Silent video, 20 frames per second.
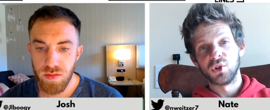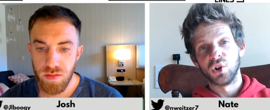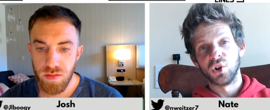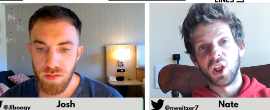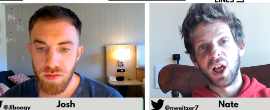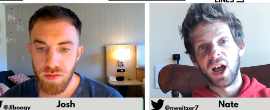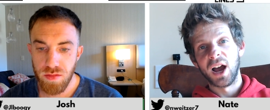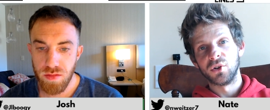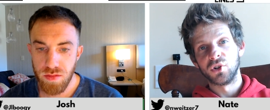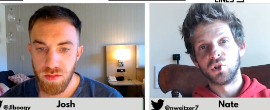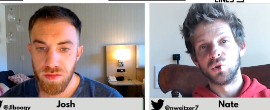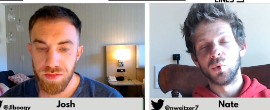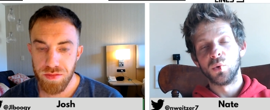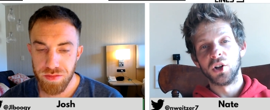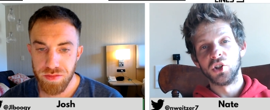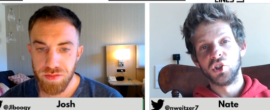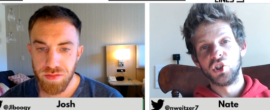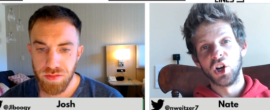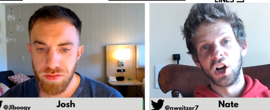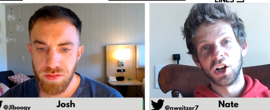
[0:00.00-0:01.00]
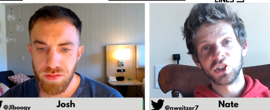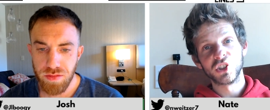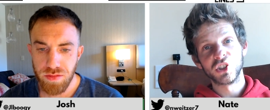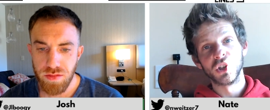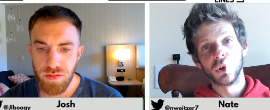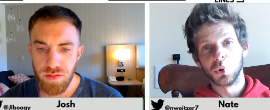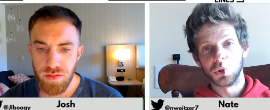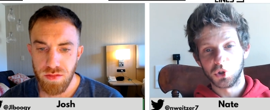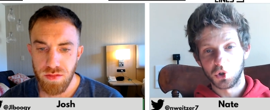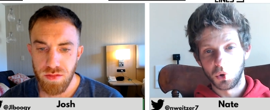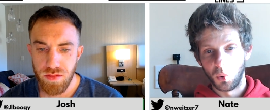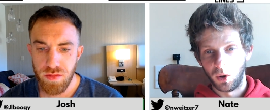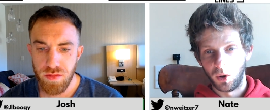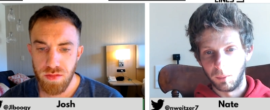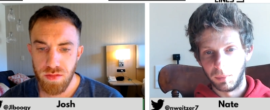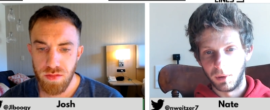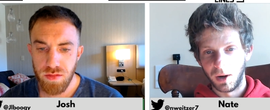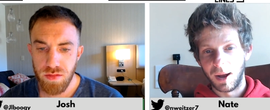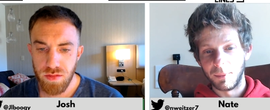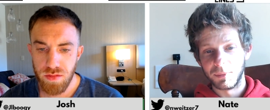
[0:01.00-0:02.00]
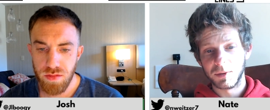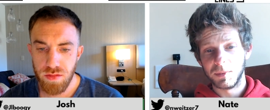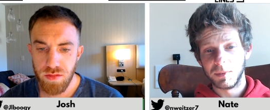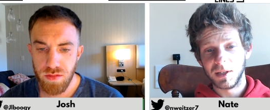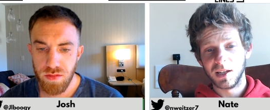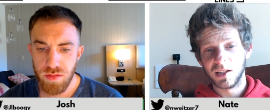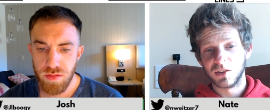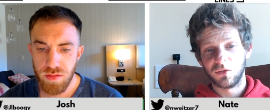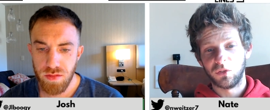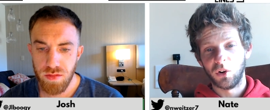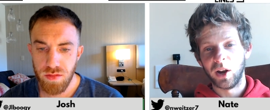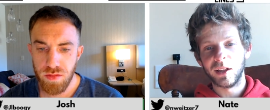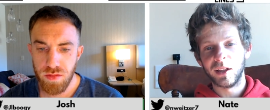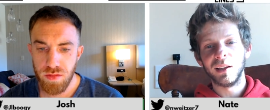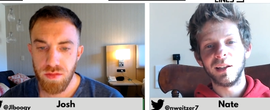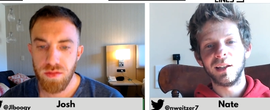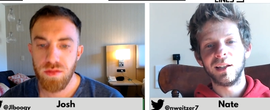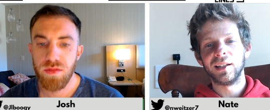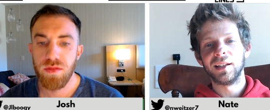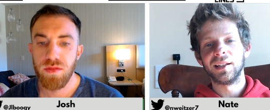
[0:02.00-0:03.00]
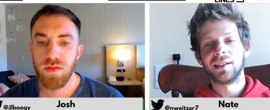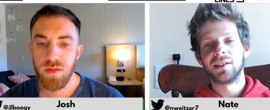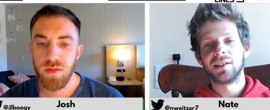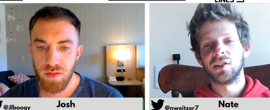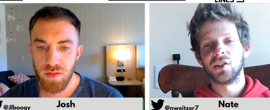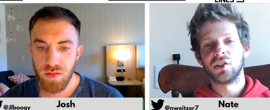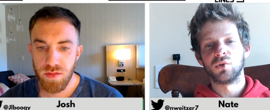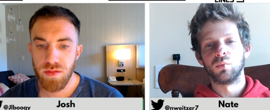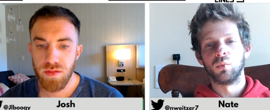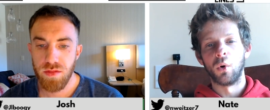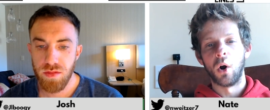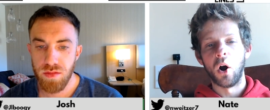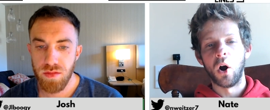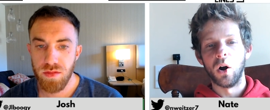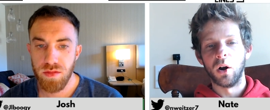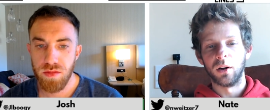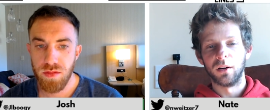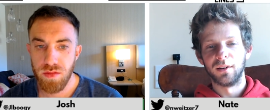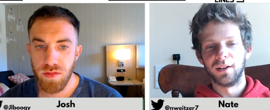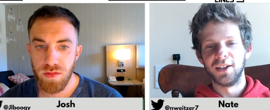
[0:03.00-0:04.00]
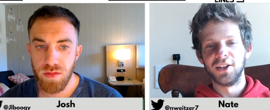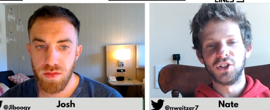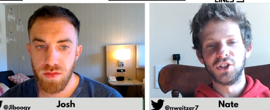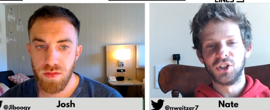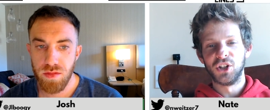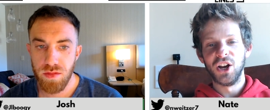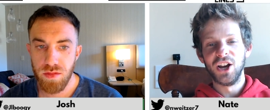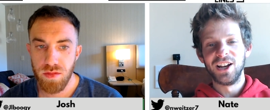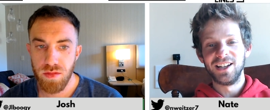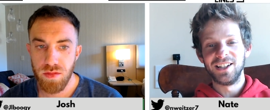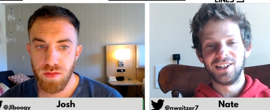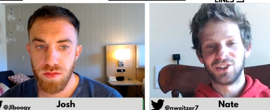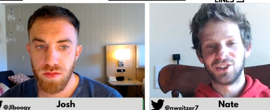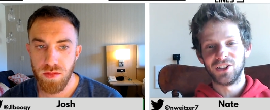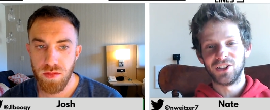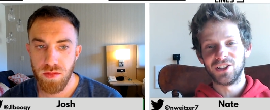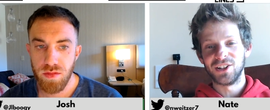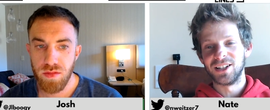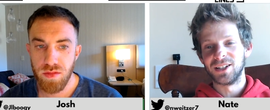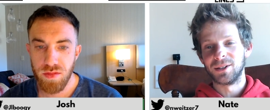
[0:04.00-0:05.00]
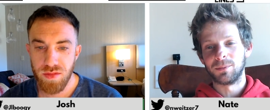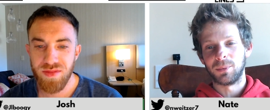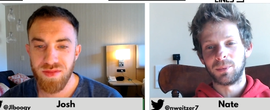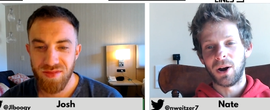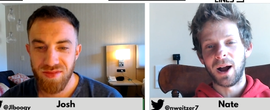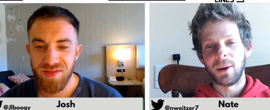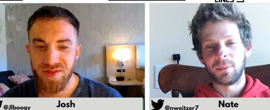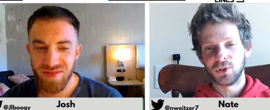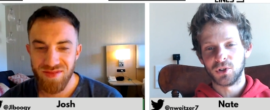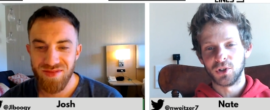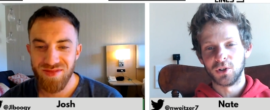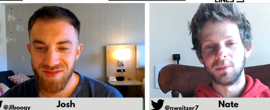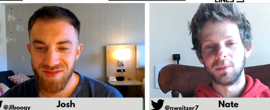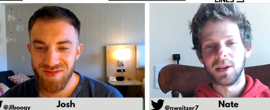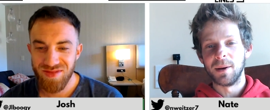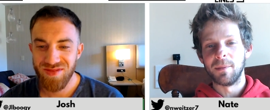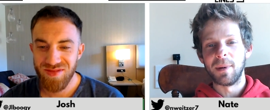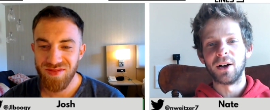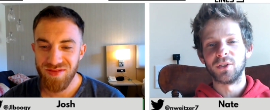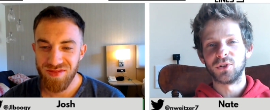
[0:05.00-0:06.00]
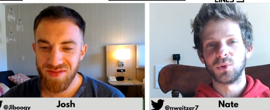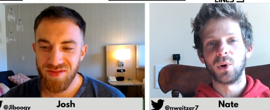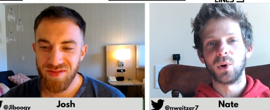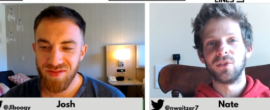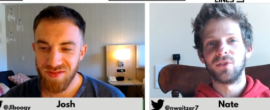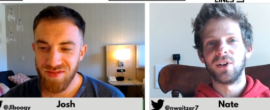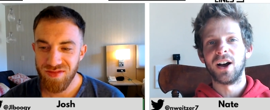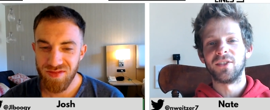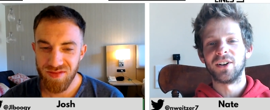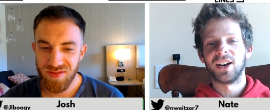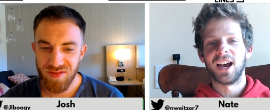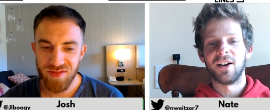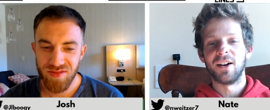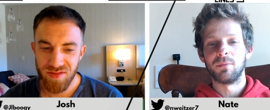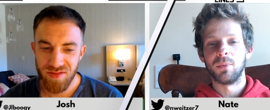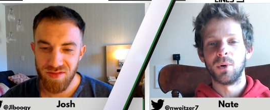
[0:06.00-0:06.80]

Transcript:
Speaker 1: you're allowed to adjust those scoring props because, frankly, it's just wrong. His prop should be about 25.5